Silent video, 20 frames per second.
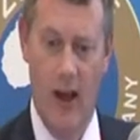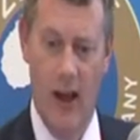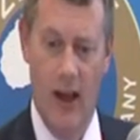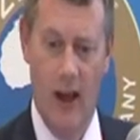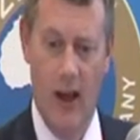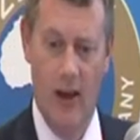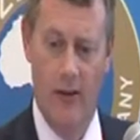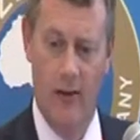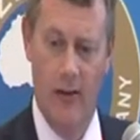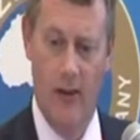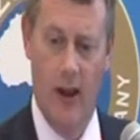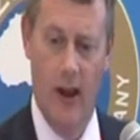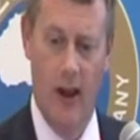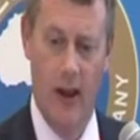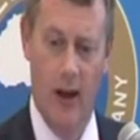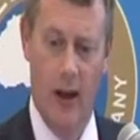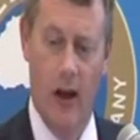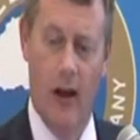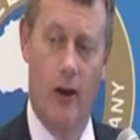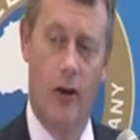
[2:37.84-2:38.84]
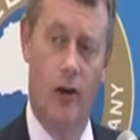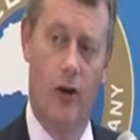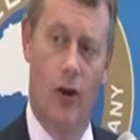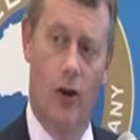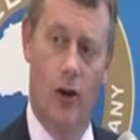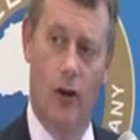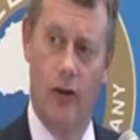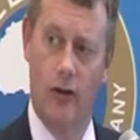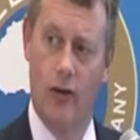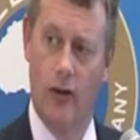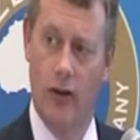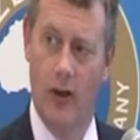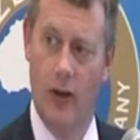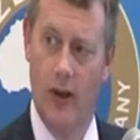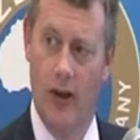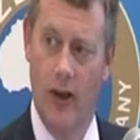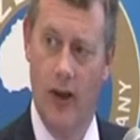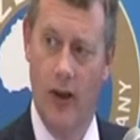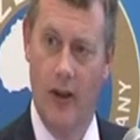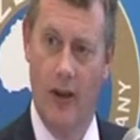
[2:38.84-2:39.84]
If they are not,
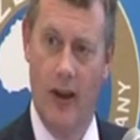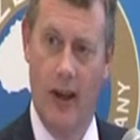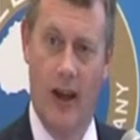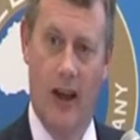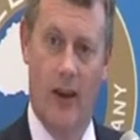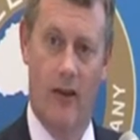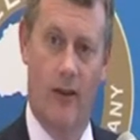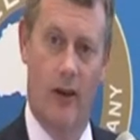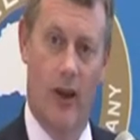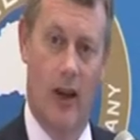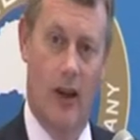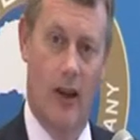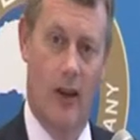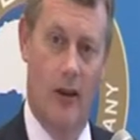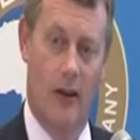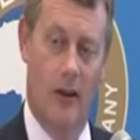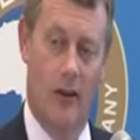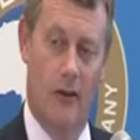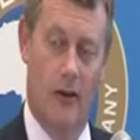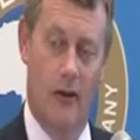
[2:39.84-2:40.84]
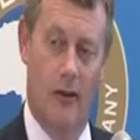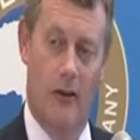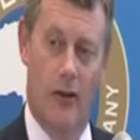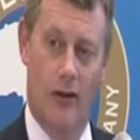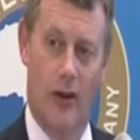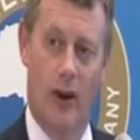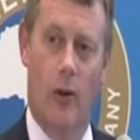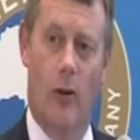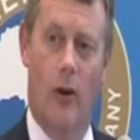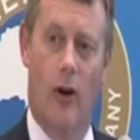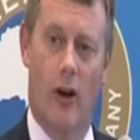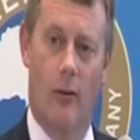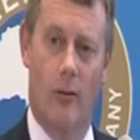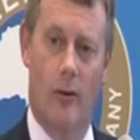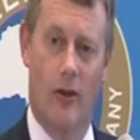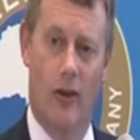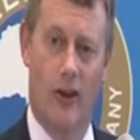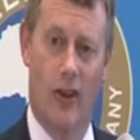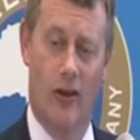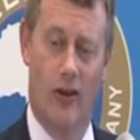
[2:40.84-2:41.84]
they have to have, the
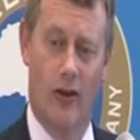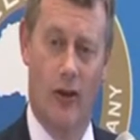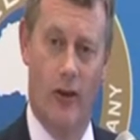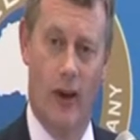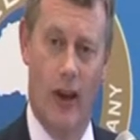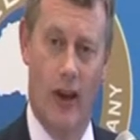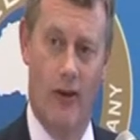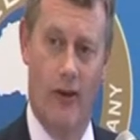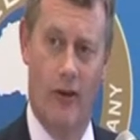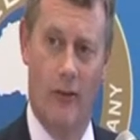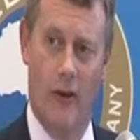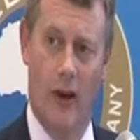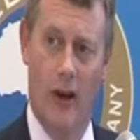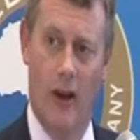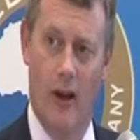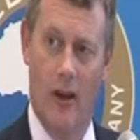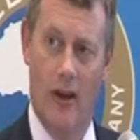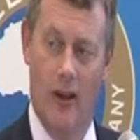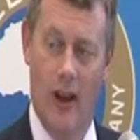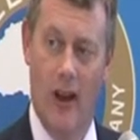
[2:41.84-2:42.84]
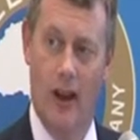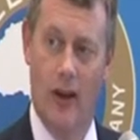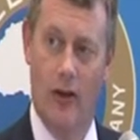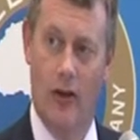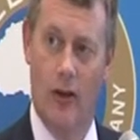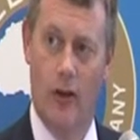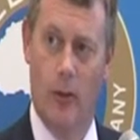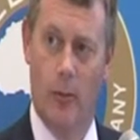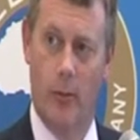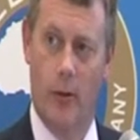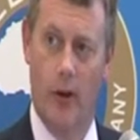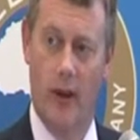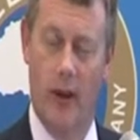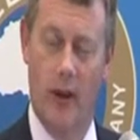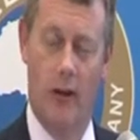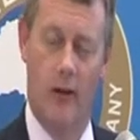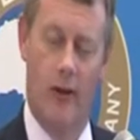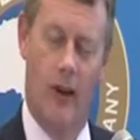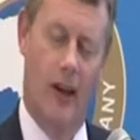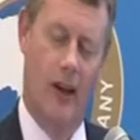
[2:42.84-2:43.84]
requirement is that they as the
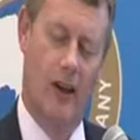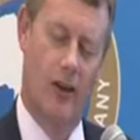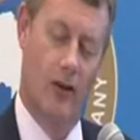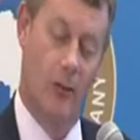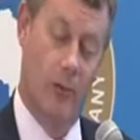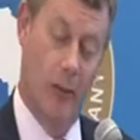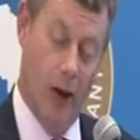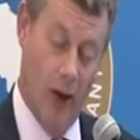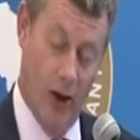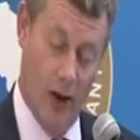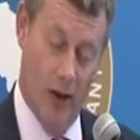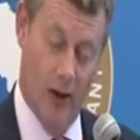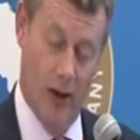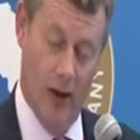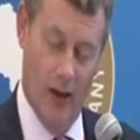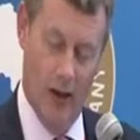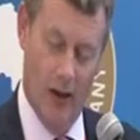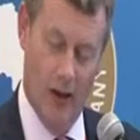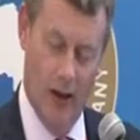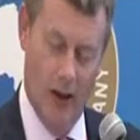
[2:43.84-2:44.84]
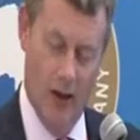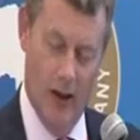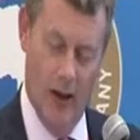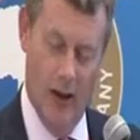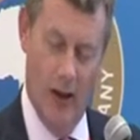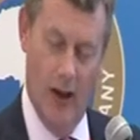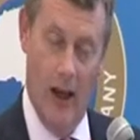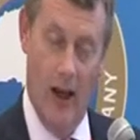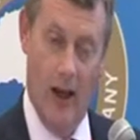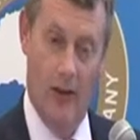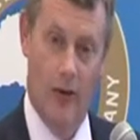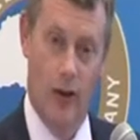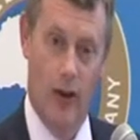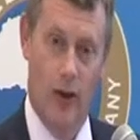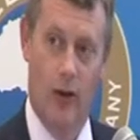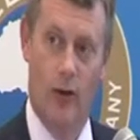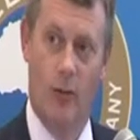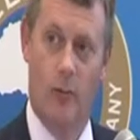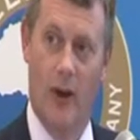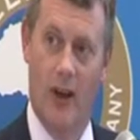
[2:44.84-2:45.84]
operator, they as a partner, have to
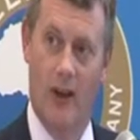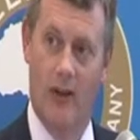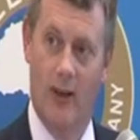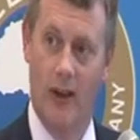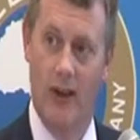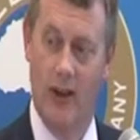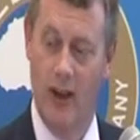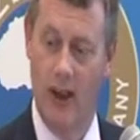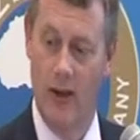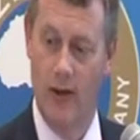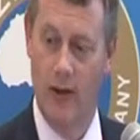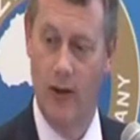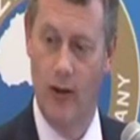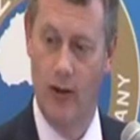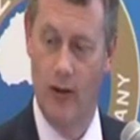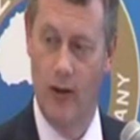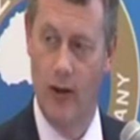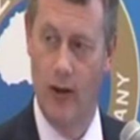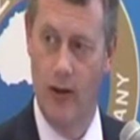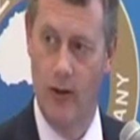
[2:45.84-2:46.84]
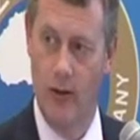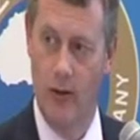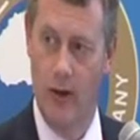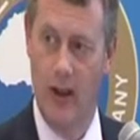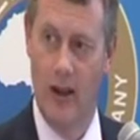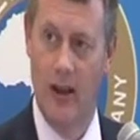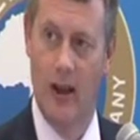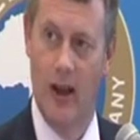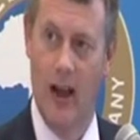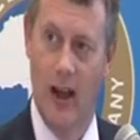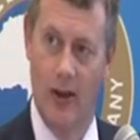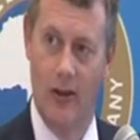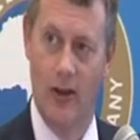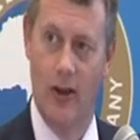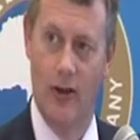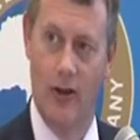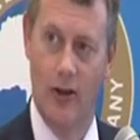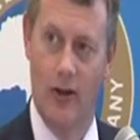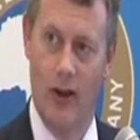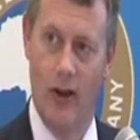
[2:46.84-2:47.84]
use best endeavours to
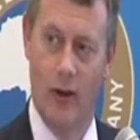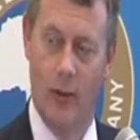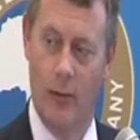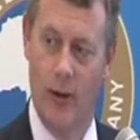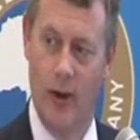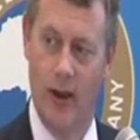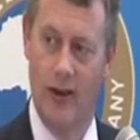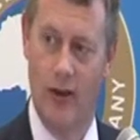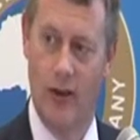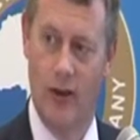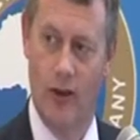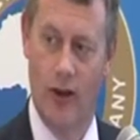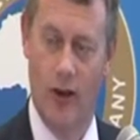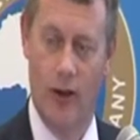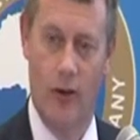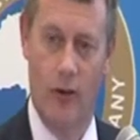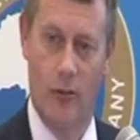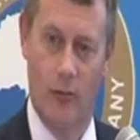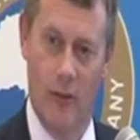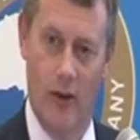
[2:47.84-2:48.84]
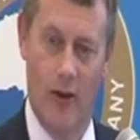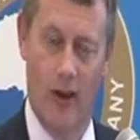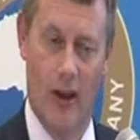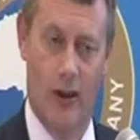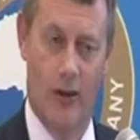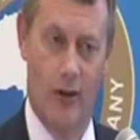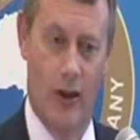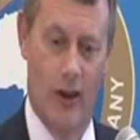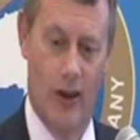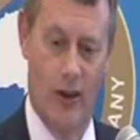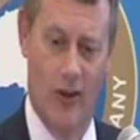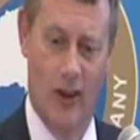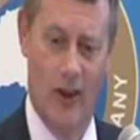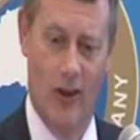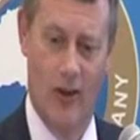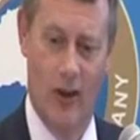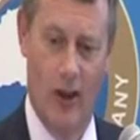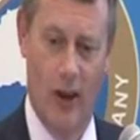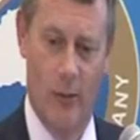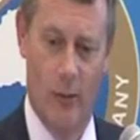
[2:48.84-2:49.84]
encourage the operator to, but the underwriters
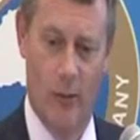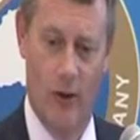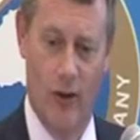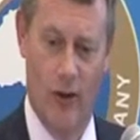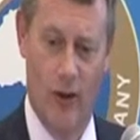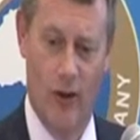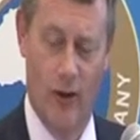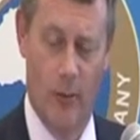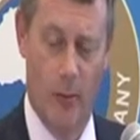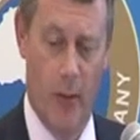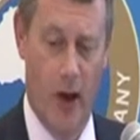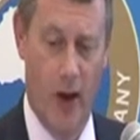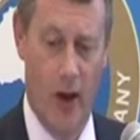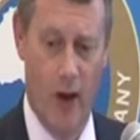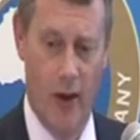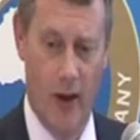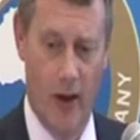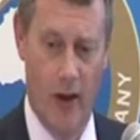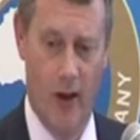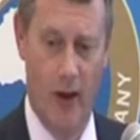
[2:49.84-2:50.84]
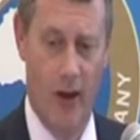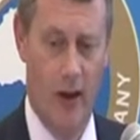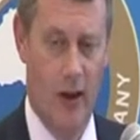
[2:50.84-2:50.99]
accept that as a partner,